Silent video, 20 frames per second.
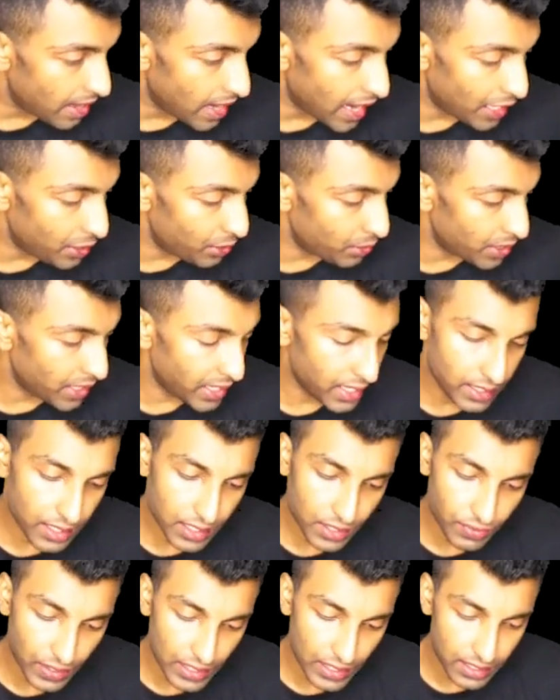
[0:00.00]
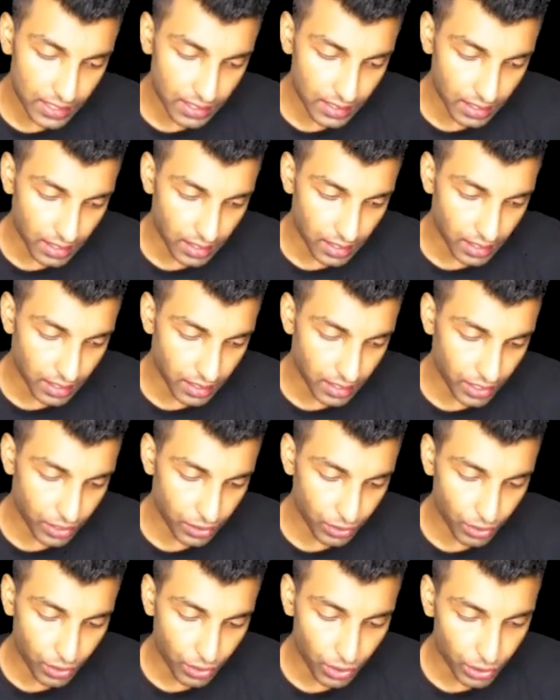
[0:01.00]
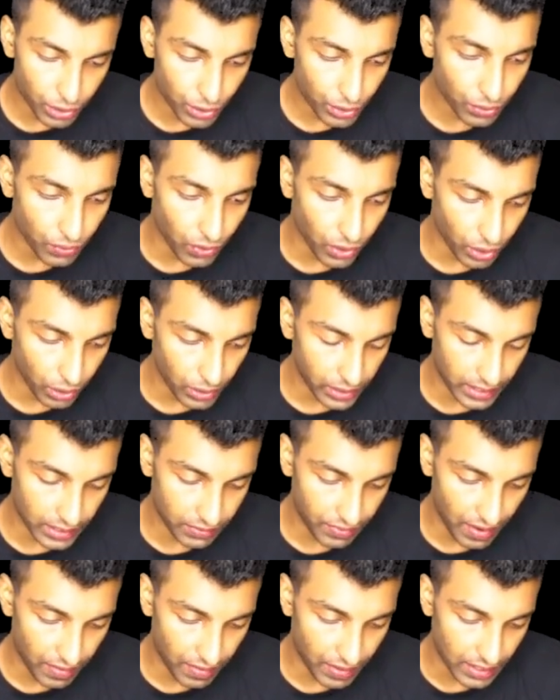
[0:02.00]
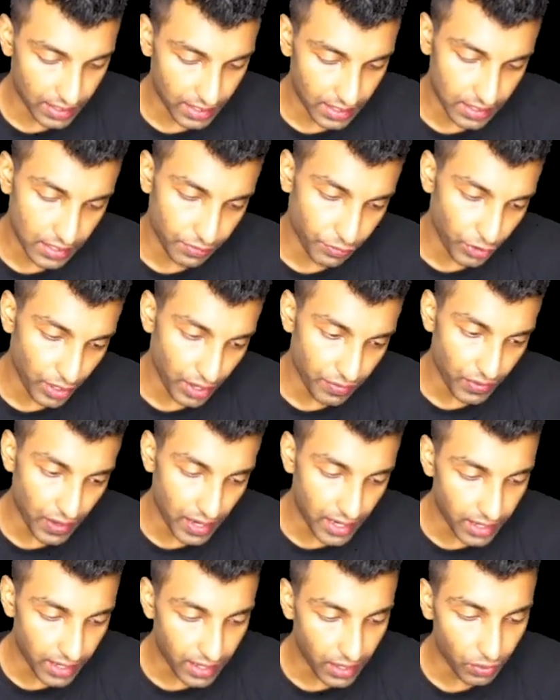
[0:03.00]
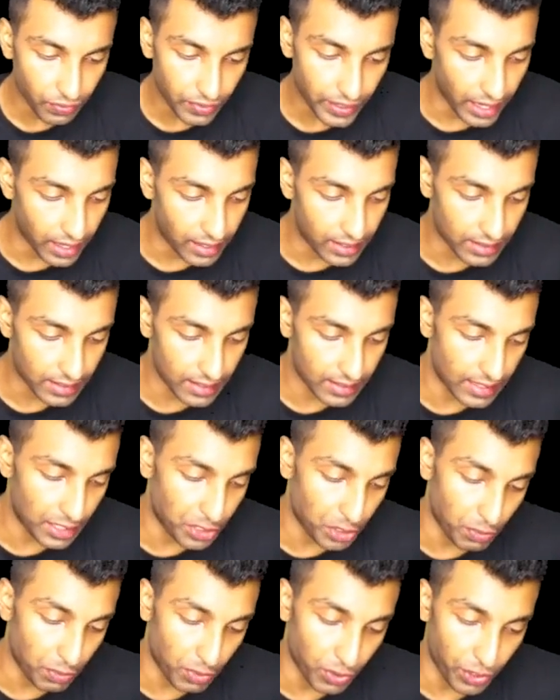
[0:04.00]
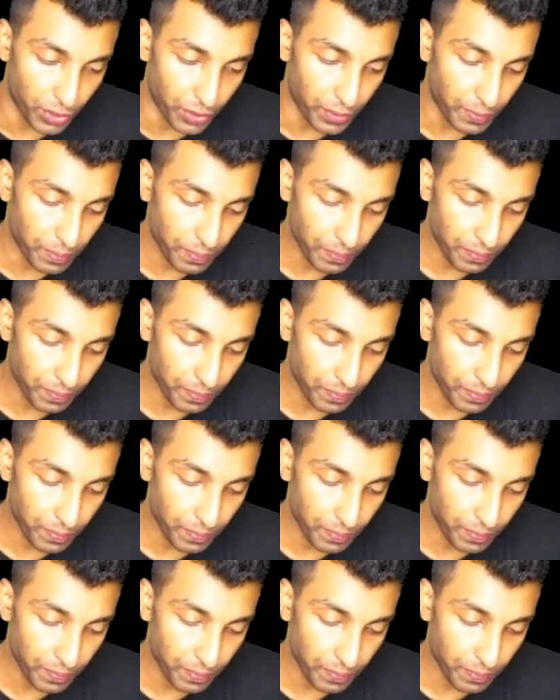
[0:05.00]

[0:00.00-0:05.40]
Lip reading: And you read this once, you go through what all things we have discussed. If you have any doubt, we can discuss that tomorrow.